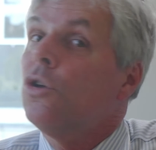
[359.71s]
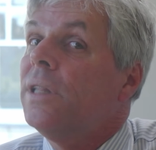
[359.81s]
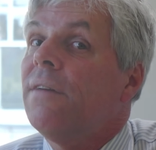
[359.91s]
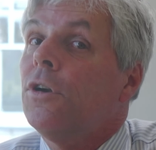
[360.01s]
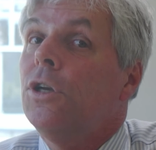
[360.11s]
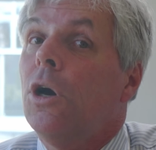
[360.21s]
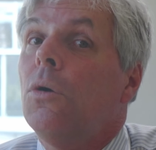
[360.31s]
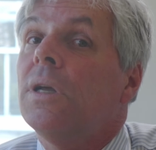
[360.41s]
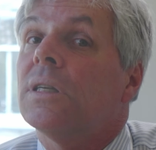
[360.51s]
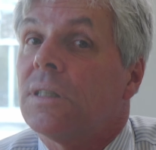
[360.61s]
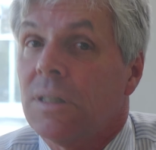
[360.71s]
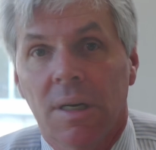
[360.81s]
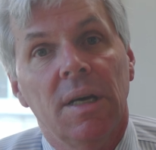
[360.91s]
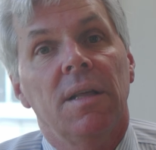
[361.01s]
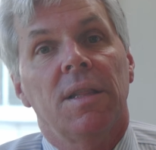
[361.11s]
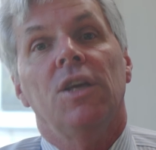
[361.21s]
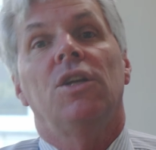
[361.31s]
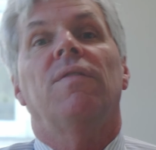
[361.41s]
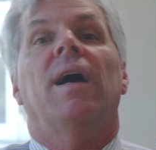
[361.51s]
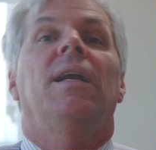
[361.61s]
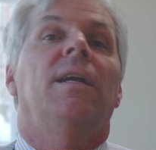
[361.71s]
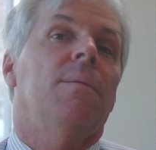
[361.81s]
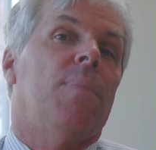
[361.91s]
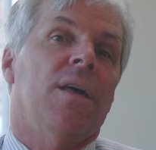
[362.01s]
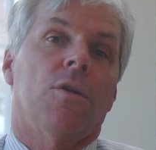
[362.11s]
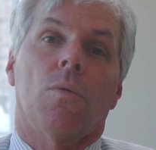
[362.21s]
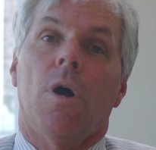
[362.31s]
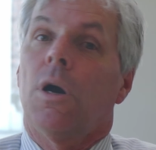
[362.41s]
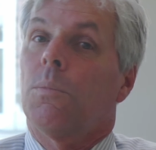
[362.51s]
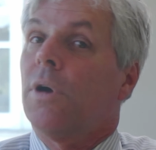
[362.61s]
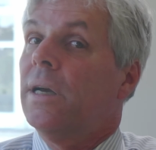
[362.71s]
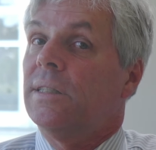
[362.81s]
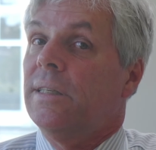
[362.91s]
You'll never notice that you divided it by the wrong price